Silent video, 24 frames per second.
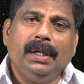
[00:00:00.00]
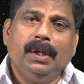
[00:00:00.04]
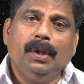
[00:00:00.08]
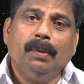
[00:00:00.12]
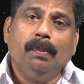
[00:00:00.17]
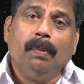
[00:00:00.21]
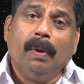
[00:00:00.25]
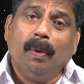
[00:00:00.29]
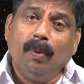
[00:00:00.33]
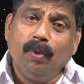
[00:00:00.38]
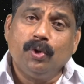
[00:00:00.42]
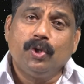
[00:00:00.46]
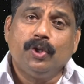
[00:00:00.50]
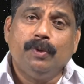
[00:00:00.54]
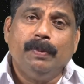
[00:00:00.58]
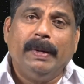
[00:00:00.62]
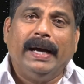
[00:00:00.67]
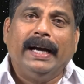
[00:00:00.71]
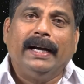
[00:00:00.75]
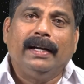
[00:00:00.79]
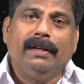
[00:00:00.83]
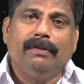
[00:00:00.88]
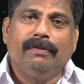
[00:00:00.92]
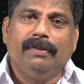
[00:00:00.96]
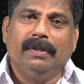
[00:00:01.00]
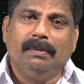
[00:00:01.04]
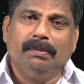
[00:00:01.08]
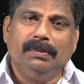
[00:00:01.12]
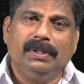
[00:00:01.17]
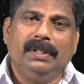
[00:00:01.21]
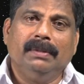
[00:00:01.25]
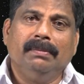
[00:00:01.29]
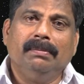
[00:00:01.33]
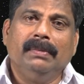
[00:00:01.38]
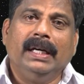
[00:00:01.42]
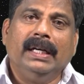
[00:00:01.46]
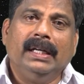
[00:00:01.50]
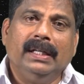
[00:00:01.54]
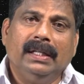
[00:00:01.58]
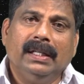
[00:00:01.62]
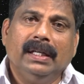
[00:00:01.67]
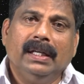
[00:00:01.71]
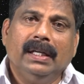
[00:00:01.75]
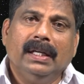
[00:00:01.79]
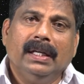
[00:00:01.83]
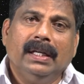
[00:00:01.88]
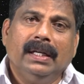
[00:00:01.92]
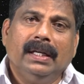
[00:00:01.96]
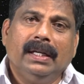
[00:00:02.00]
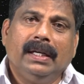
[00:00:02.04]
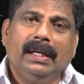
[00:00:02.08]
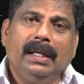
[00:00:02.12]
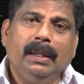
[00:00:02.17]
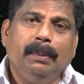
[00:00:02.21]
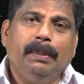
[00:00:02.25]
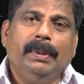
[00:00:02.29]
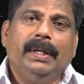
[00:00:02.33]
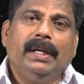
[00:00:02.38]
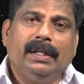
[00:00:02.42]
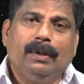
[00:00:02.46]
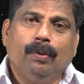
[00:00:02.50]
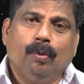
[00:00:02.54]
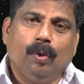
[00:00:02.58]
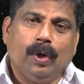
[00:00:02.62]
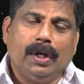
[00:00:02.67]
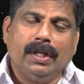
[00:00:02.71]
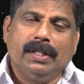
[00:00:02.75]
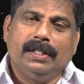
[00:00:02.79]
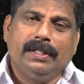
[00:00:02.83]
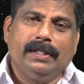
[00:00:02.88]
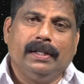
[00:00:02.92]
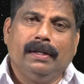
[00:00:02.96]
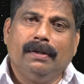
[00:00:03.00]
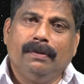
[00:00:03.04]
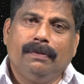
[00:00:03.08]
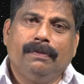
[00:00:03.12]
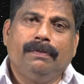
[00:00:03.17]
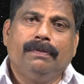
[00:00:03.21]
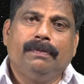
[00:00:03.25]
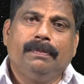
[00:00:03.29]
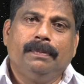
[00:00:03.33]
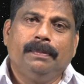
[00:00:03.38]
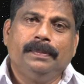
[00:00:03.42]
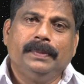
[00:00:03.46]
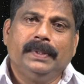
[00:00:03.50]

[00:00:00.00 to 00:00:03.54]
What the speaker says: to bounce back from them and rebuild oneself.